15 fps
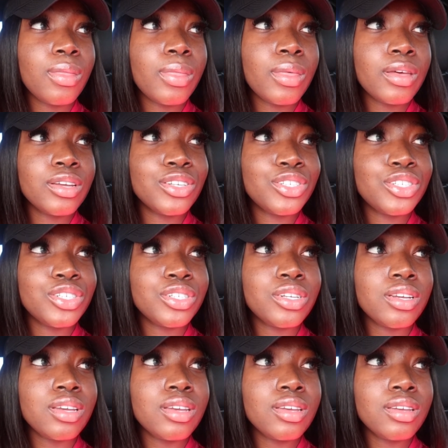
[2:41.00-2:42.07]
the
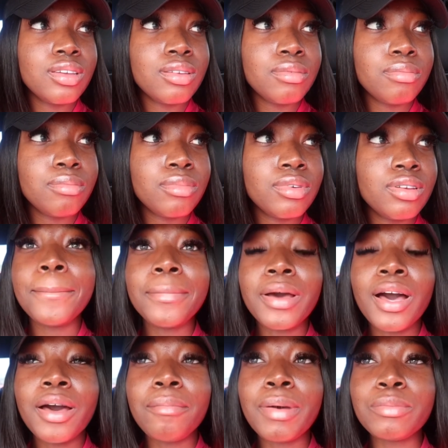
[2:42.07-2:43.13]
gym.
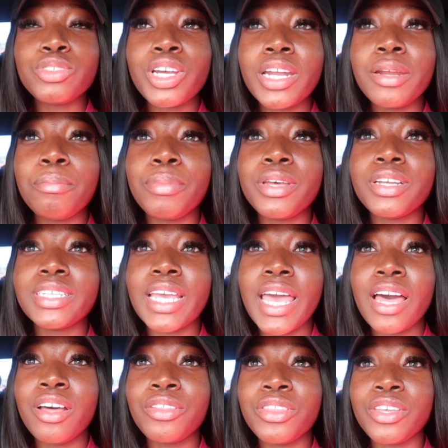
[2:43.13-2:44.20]
I'm trying to build
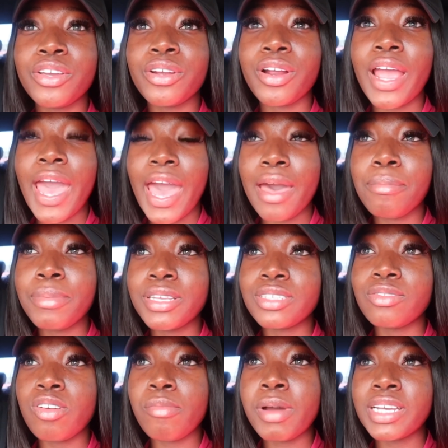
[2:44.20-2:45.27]
healthier
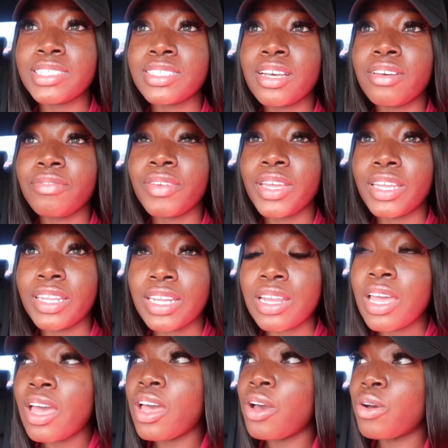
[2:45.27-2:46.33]
habits for myself, and
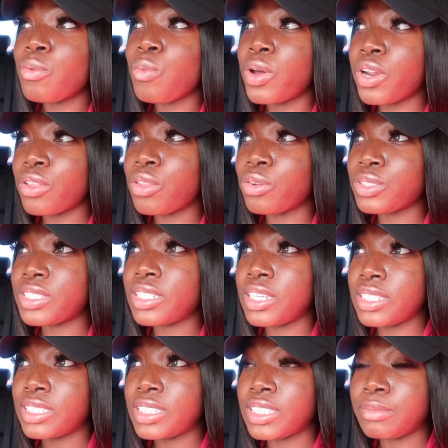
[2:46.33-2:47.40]
one of those
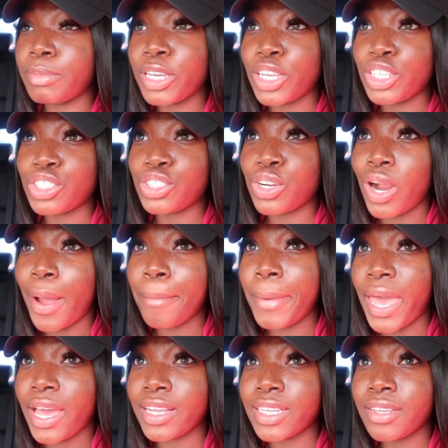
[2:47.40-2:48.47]
things is making sure I'm
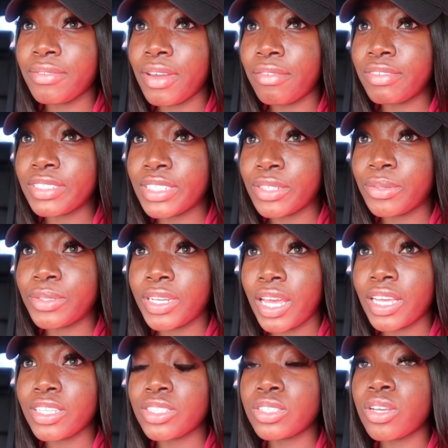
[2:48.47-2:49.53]
active every single
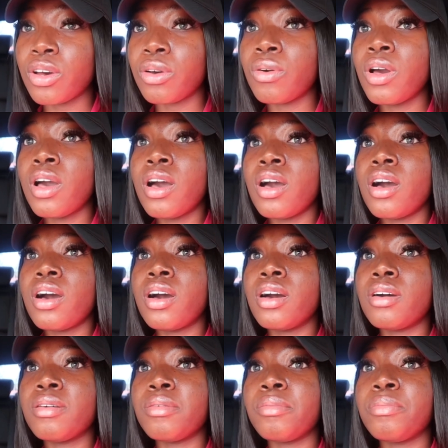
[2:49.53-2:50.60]
day. So
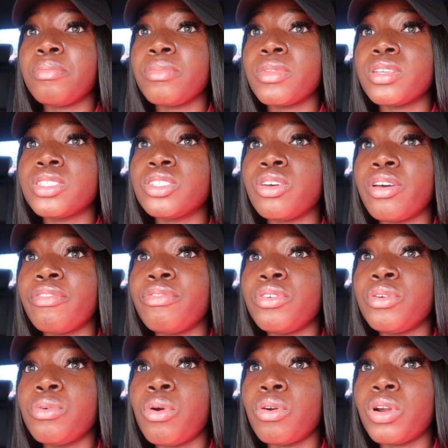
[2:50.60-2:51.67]
if
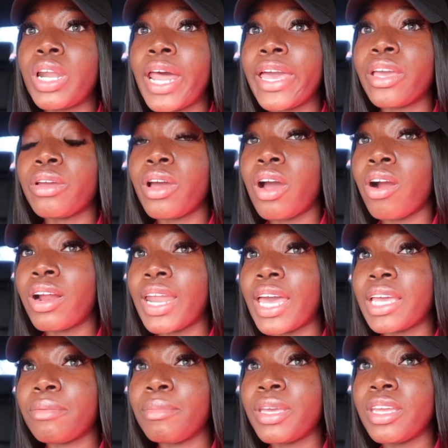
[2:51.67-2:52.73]
you like are
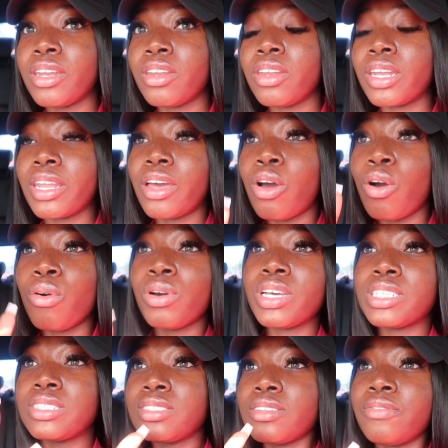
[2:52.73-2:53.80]
like me and
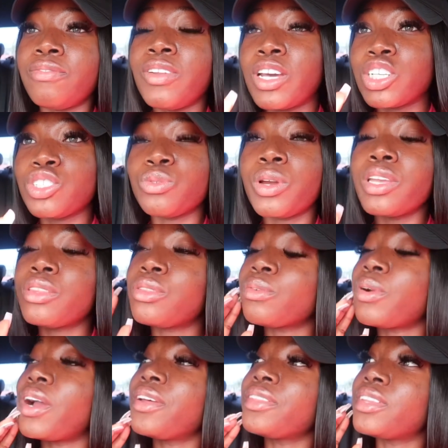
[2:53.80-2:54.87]
always fluctuate
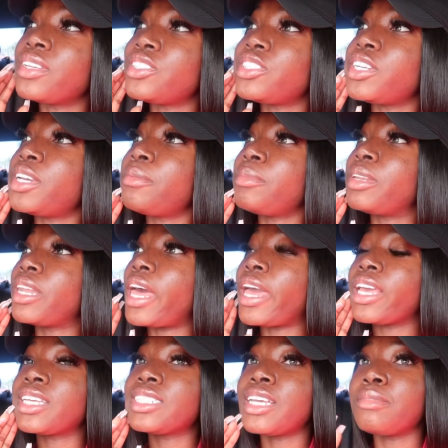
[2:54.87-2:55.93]
throughout the gym, and
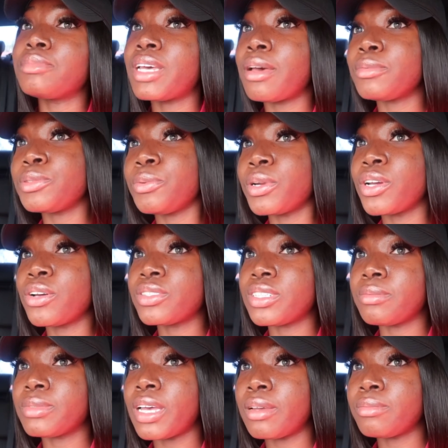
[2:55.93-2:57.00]
like sometimes you want to go,
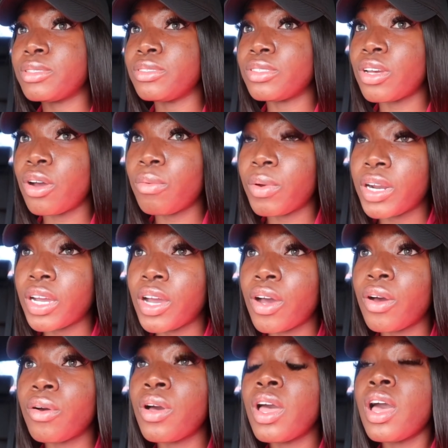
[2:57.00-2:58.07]
sometimes you don't want to
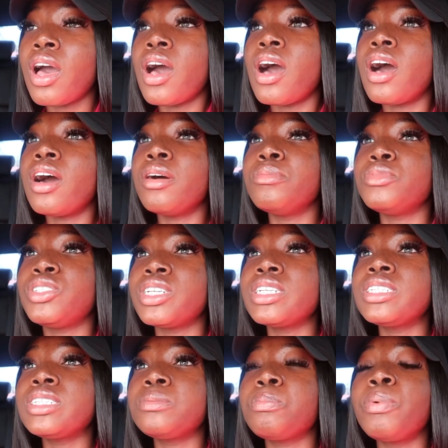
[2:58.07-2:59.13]
go,
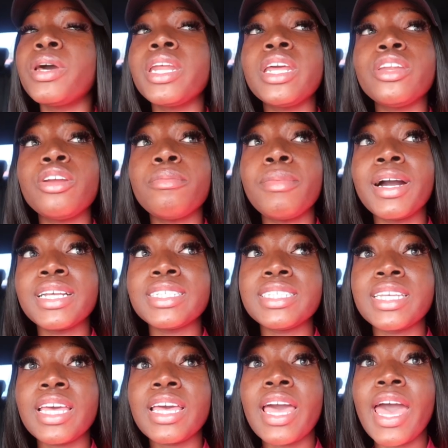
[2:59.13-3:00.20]
just put in your
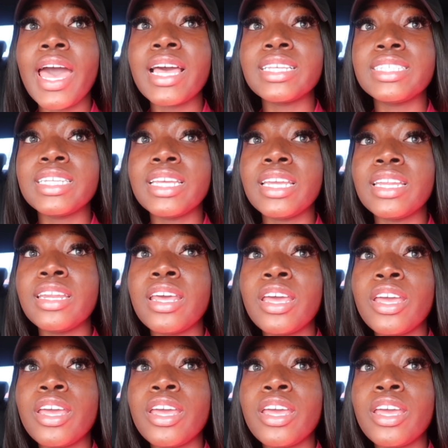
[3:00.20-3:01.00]
mindset as in